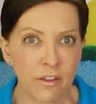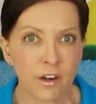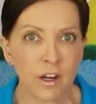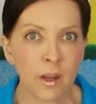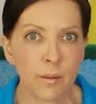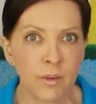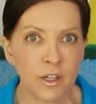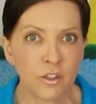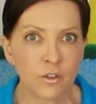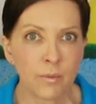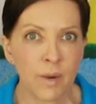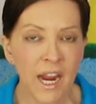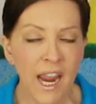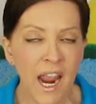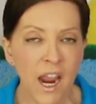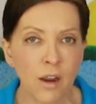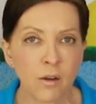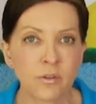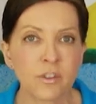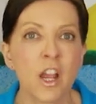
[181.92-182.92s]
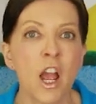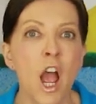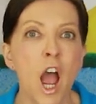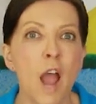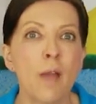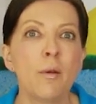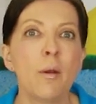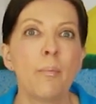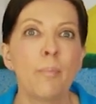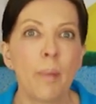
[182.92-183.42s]
that they're coming to my house,
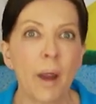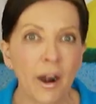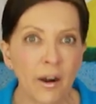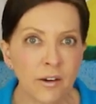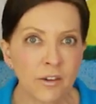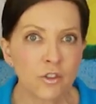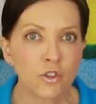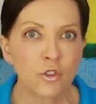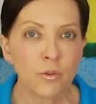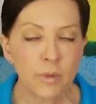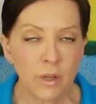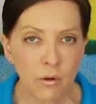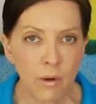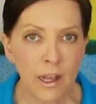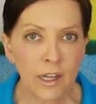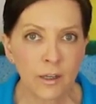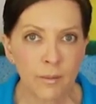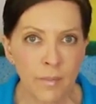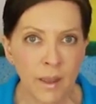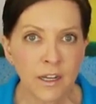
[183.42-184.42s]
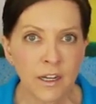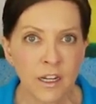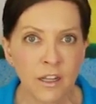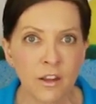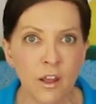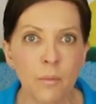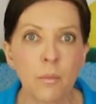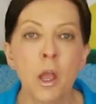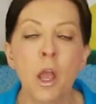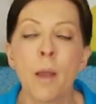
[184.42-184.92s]
I'm embarrassed to be
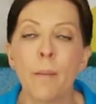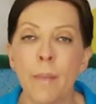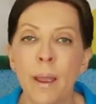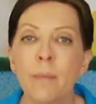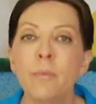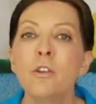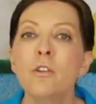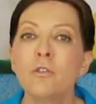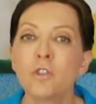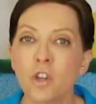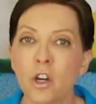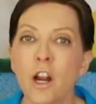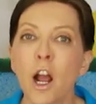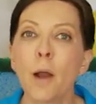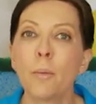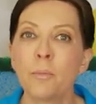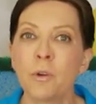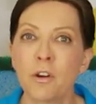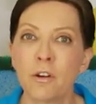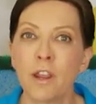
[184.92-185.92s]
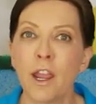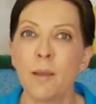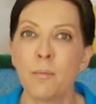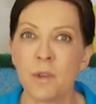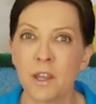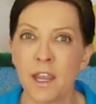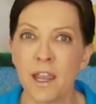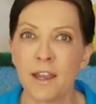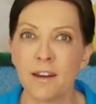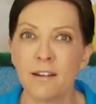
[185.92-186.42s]
recommending them, maybe you should up your
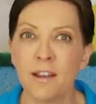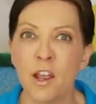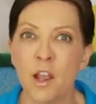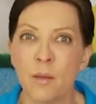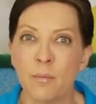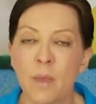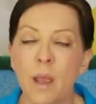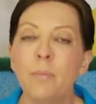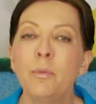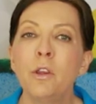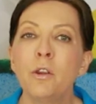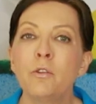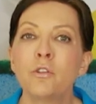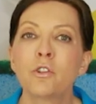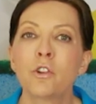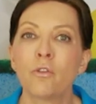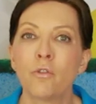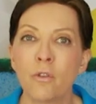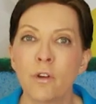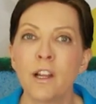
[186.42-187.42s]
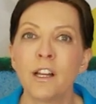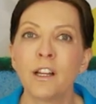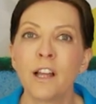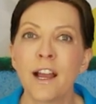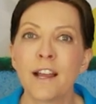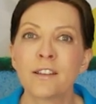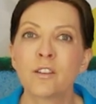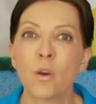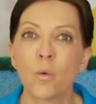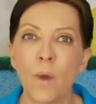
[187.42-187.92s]
game again. Maybe you should
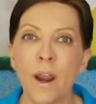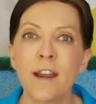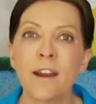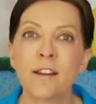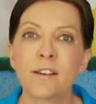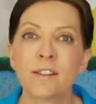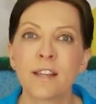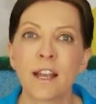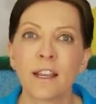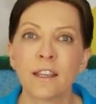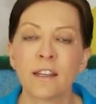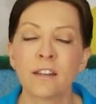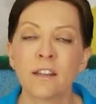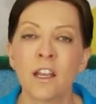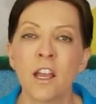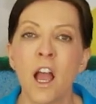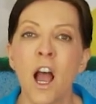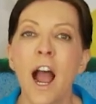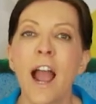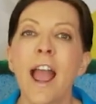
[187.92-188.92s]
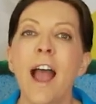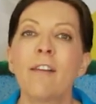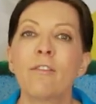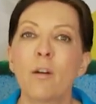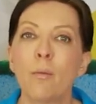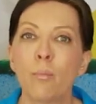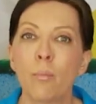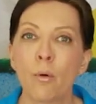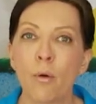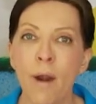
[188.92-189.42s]
realize that, wait a second, I
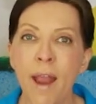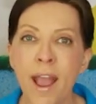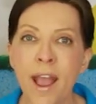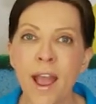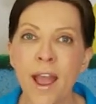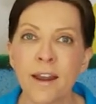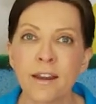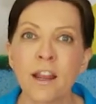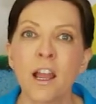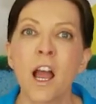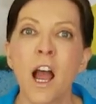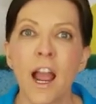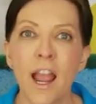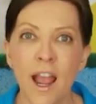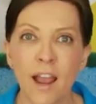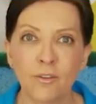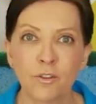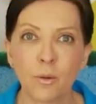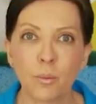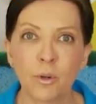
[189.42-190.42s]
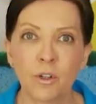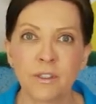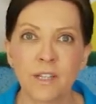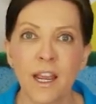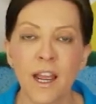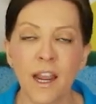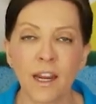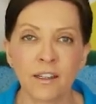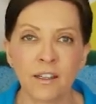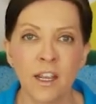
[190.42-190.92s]
have a brand I have to
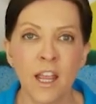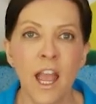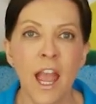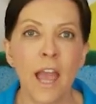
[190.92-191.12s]
protect